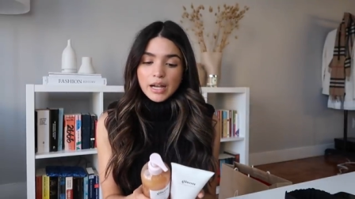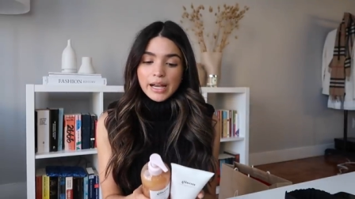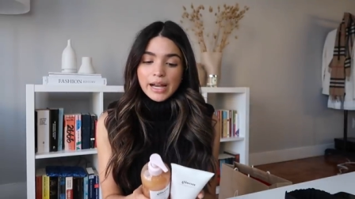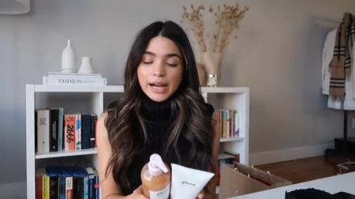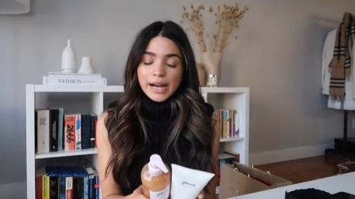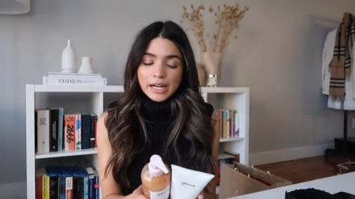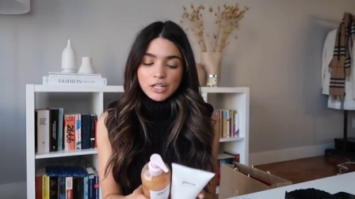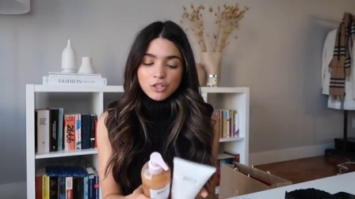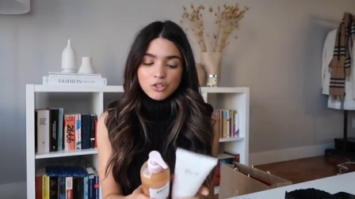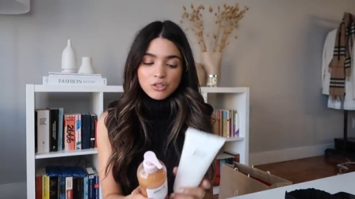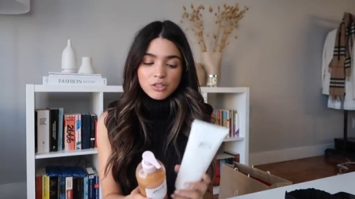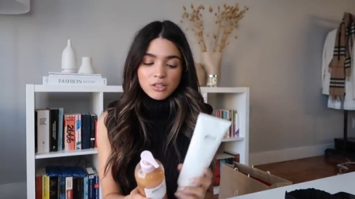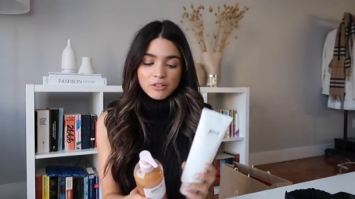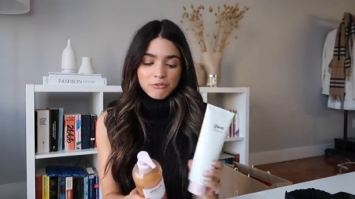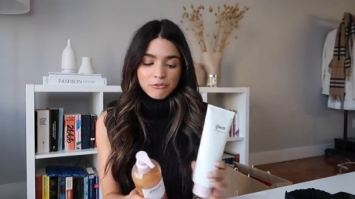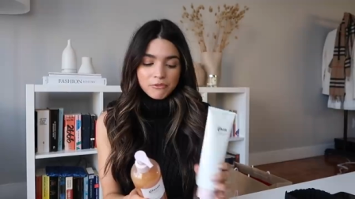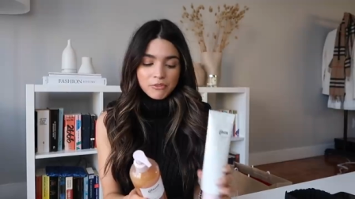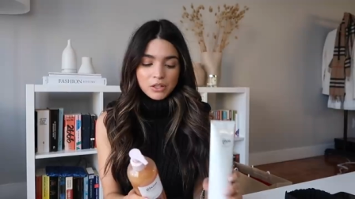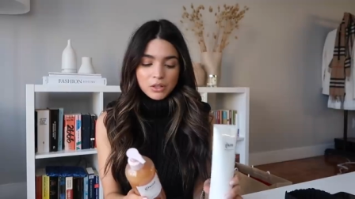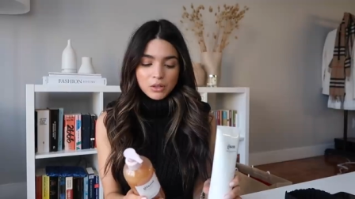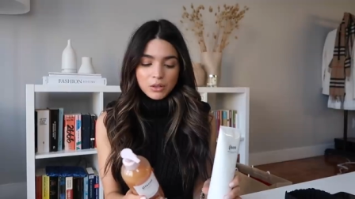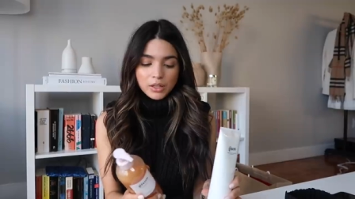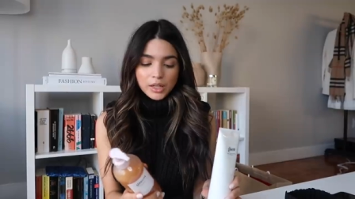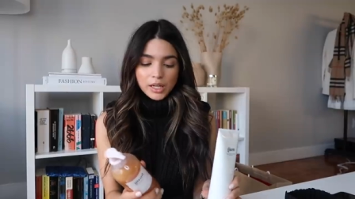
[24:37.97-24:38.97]
I actually
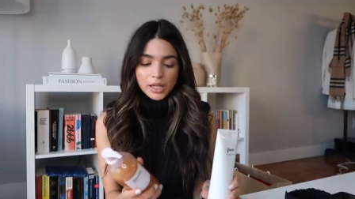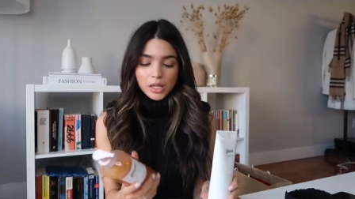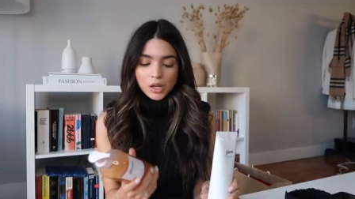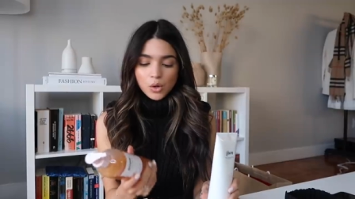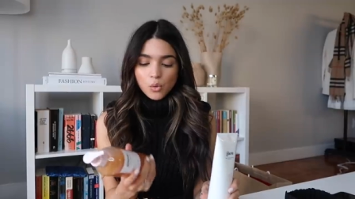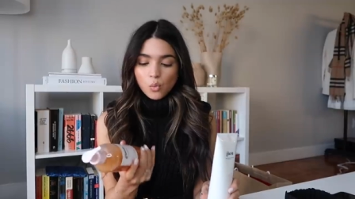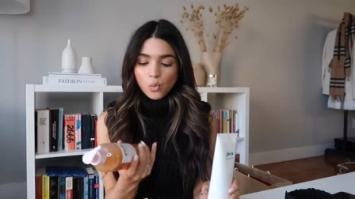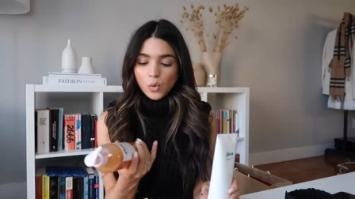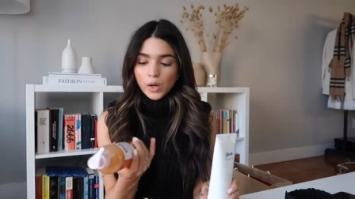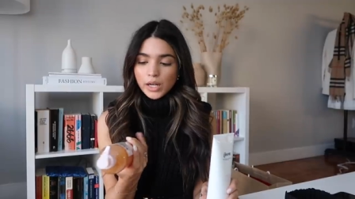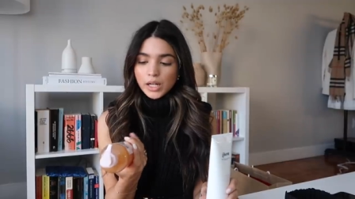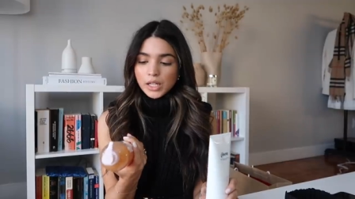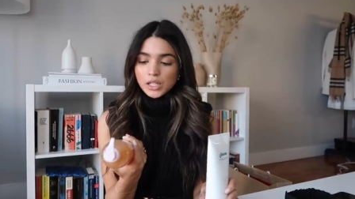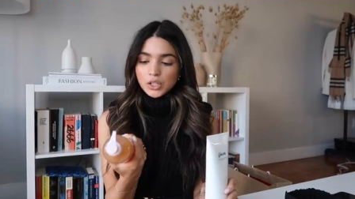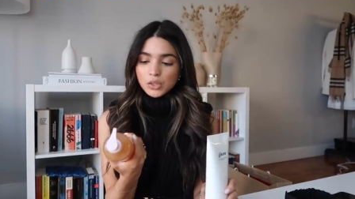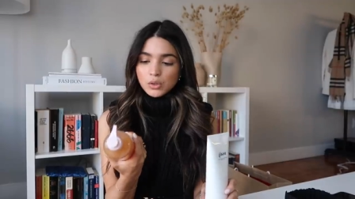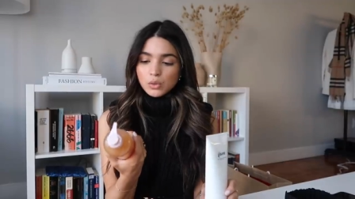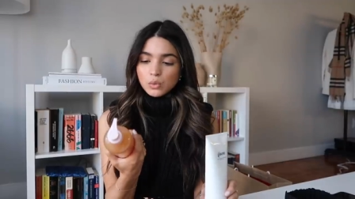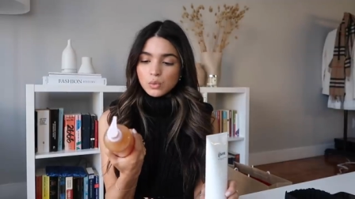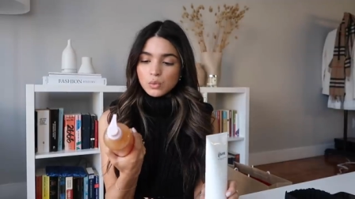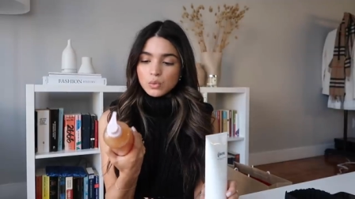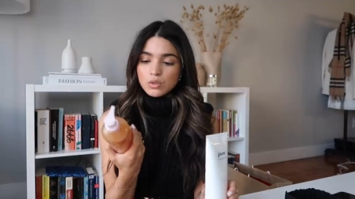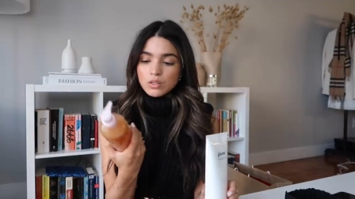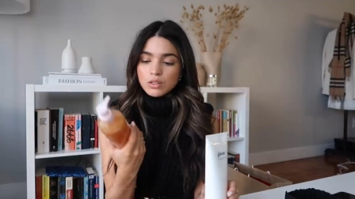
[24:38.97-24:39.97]
feel like when I
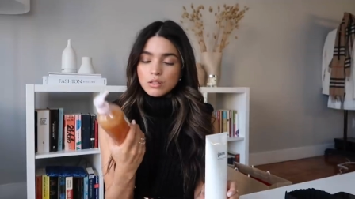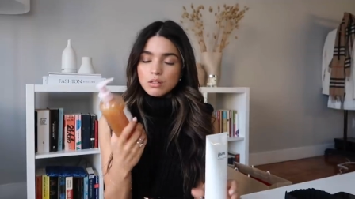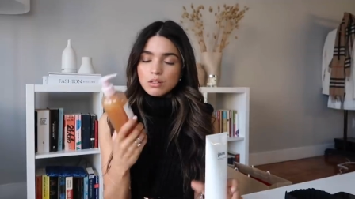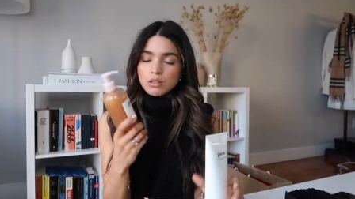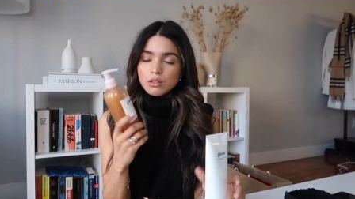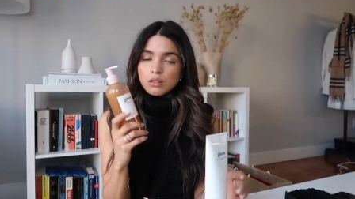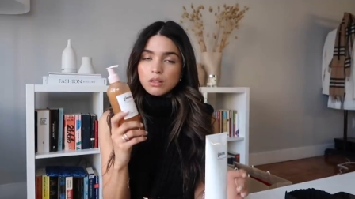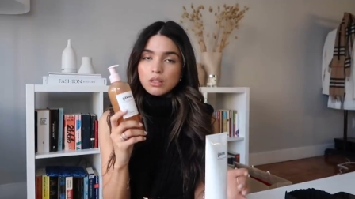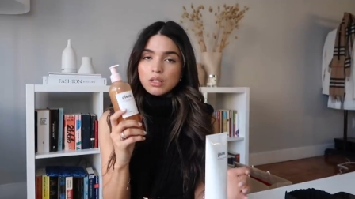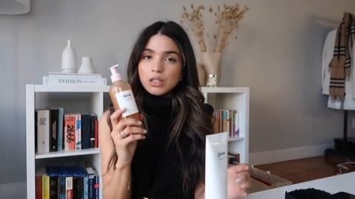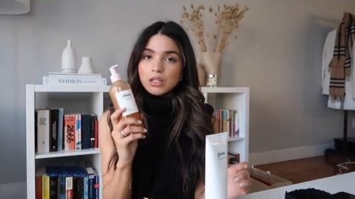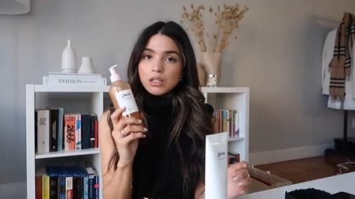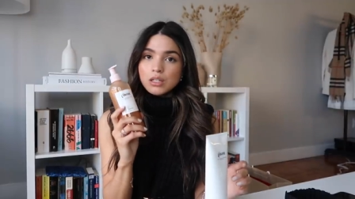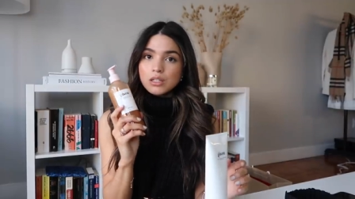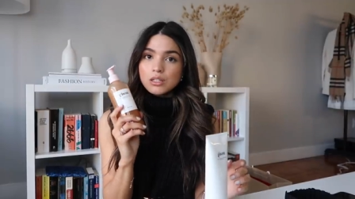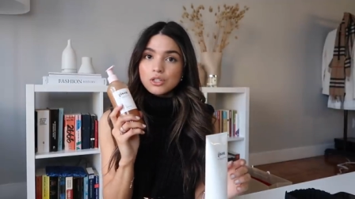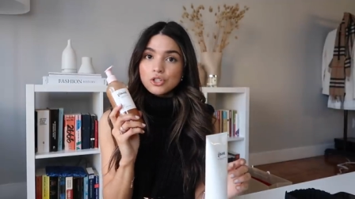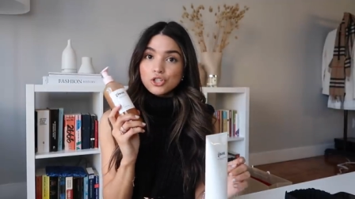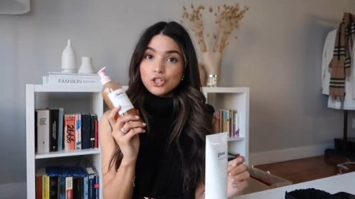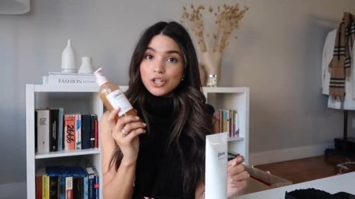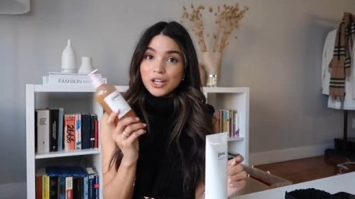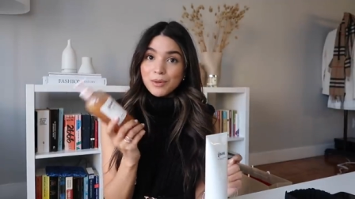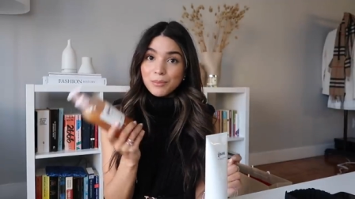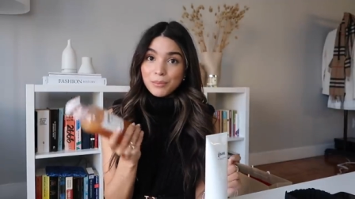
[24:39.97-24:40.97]
use the
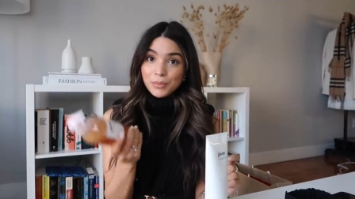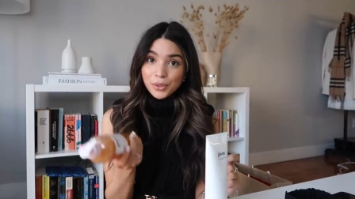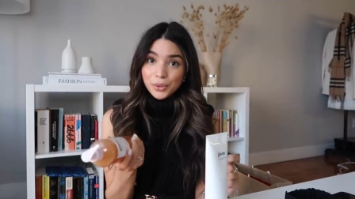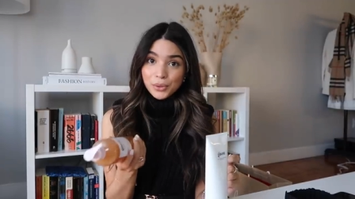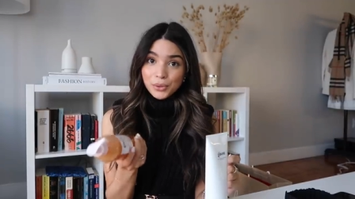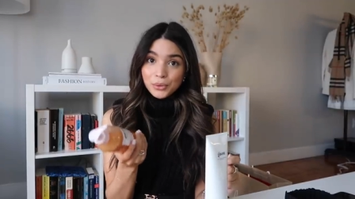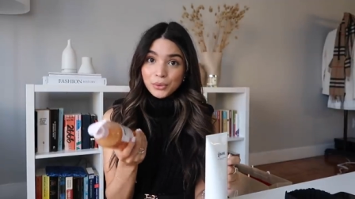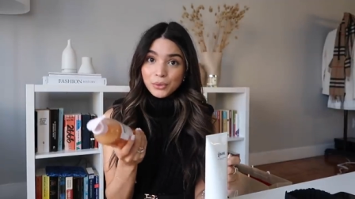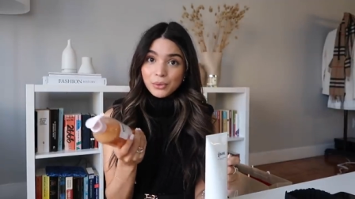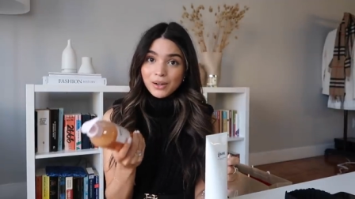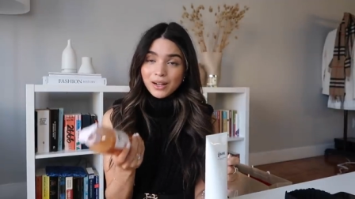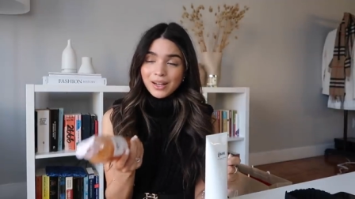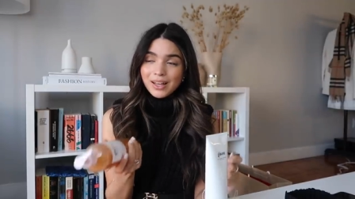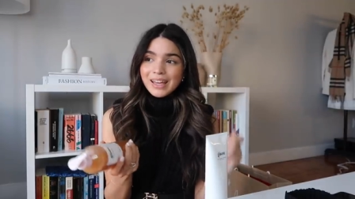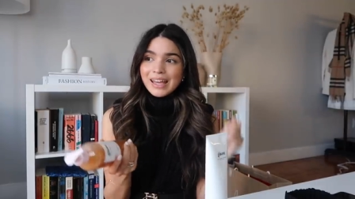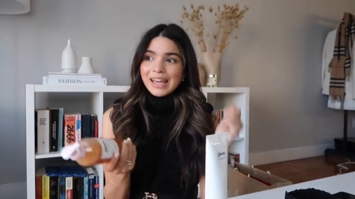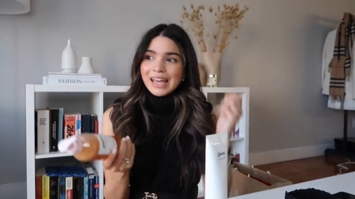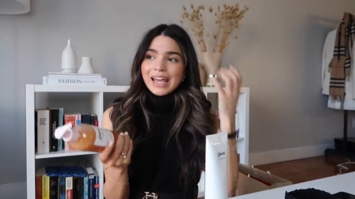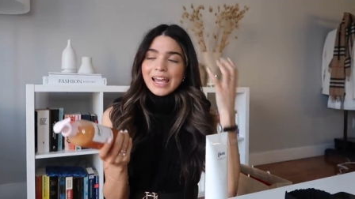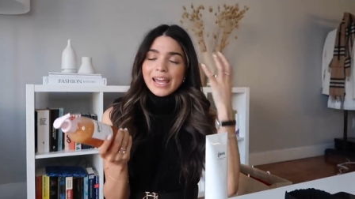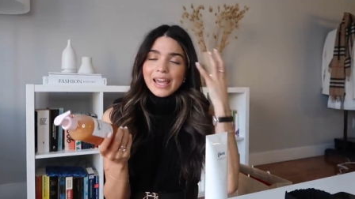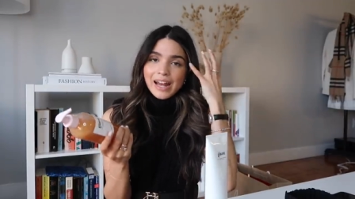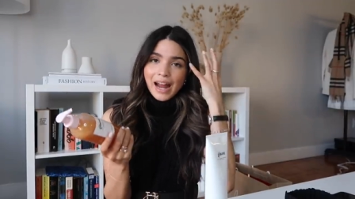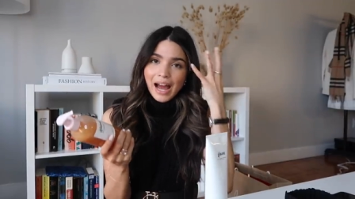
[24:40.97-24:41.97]
shampoo,
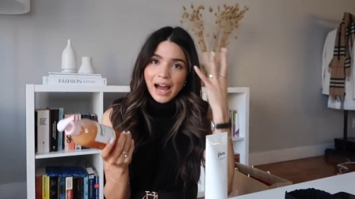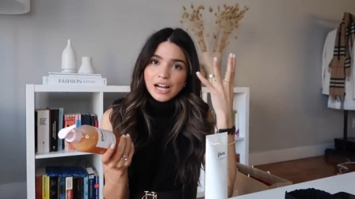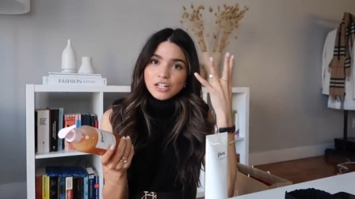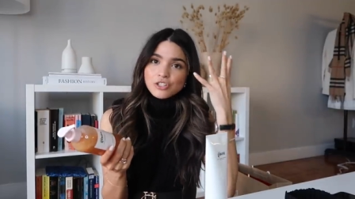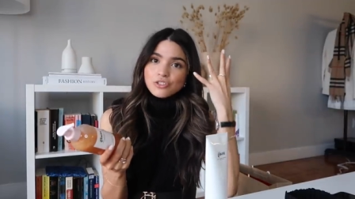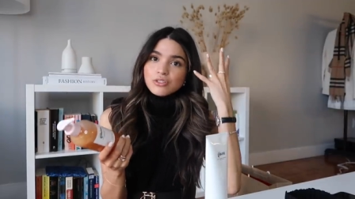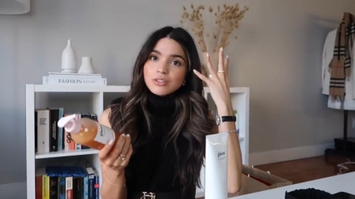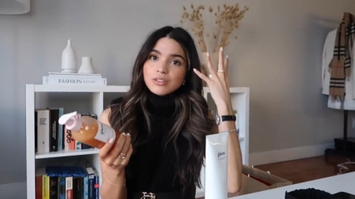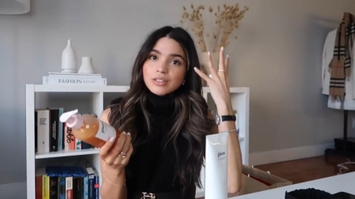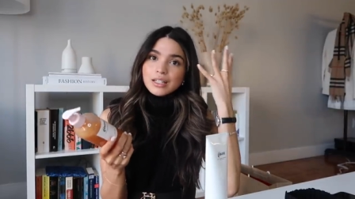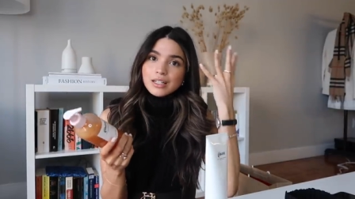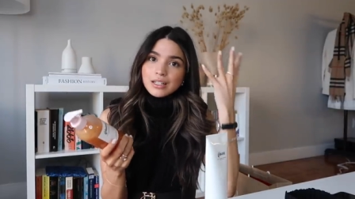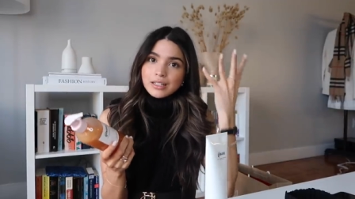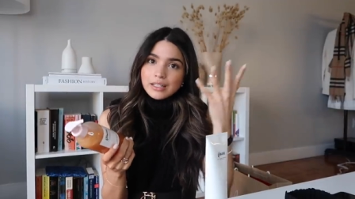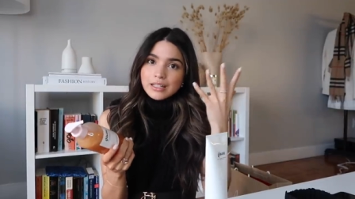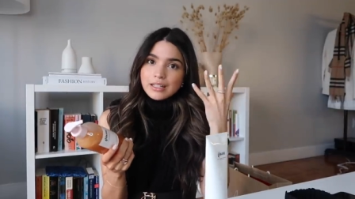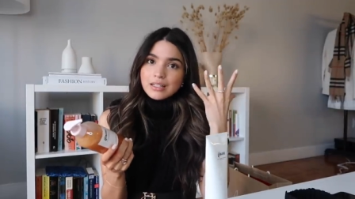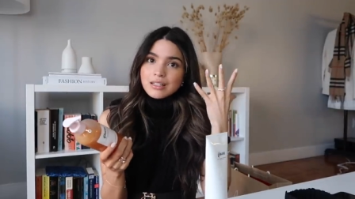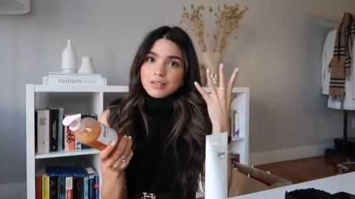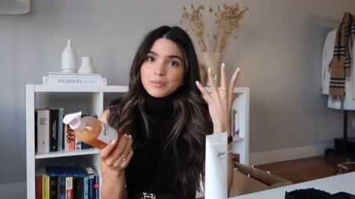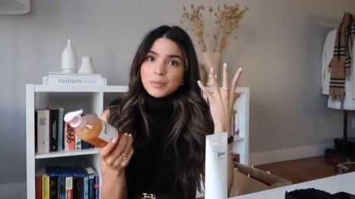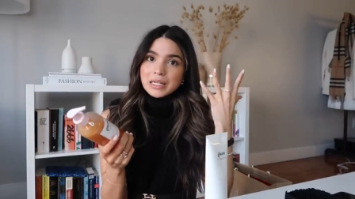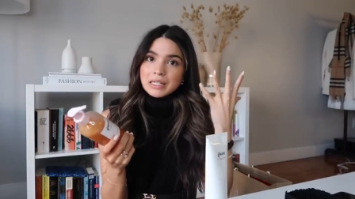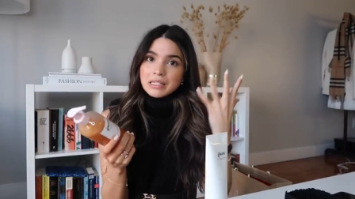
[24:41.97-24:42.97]
it actually
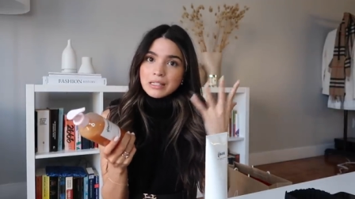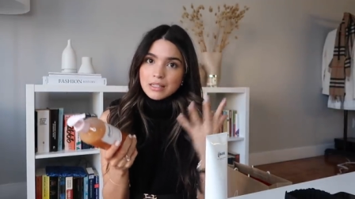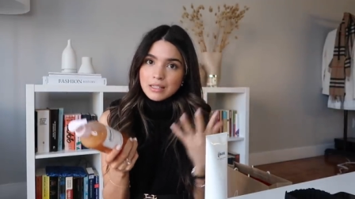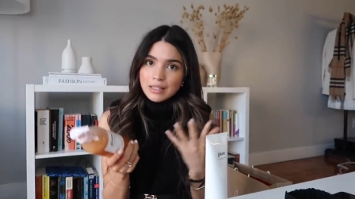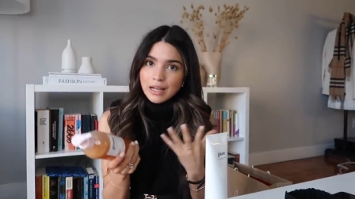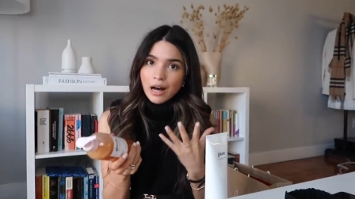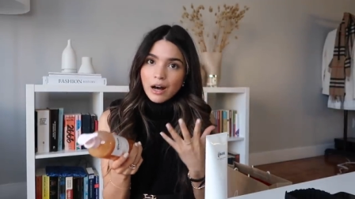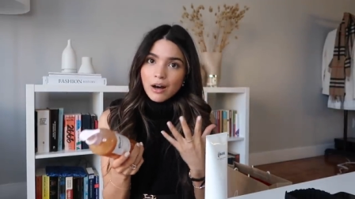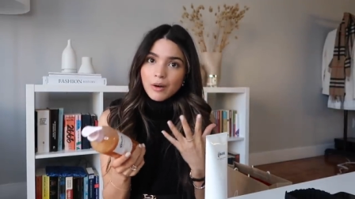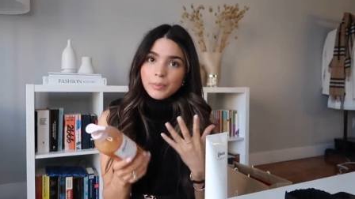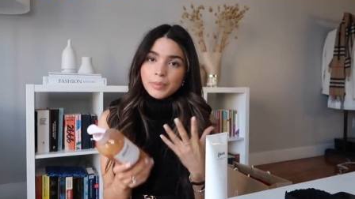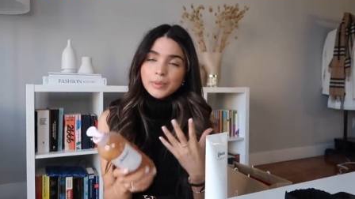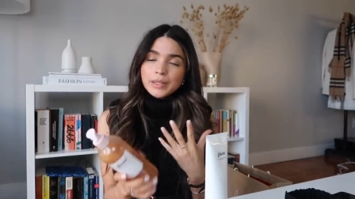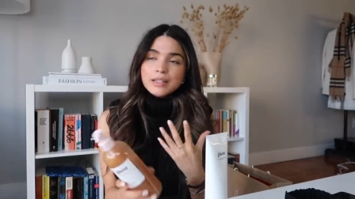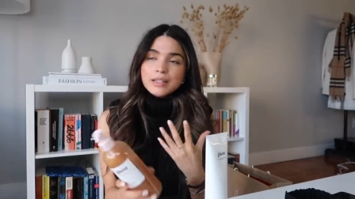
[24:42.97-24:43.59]
cleans my scalp.